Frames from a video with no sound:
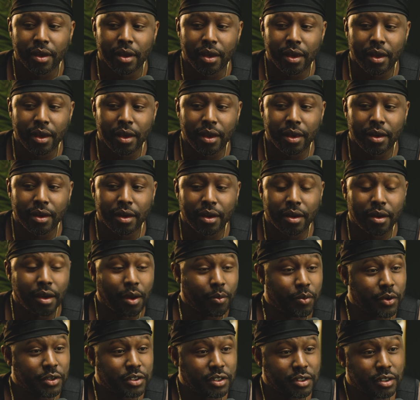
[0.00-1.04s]
And I
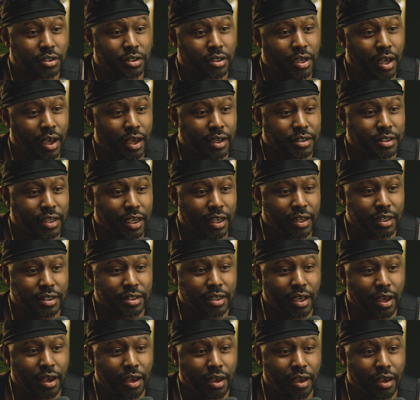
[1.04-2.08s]
appreciate you guys taking
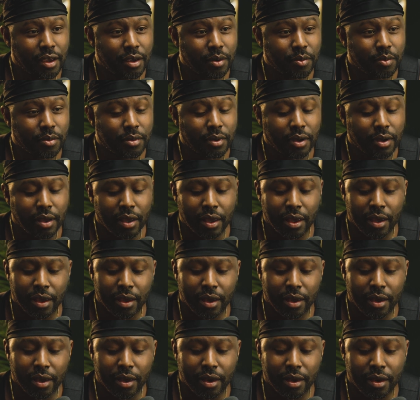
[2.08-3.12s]
the time,
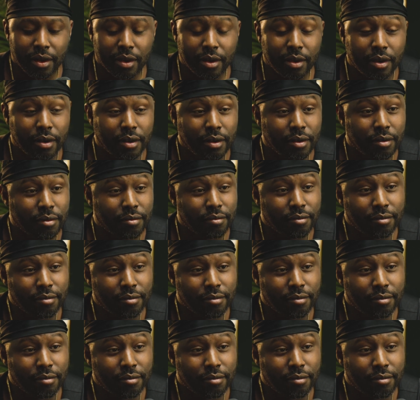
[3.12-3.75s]
and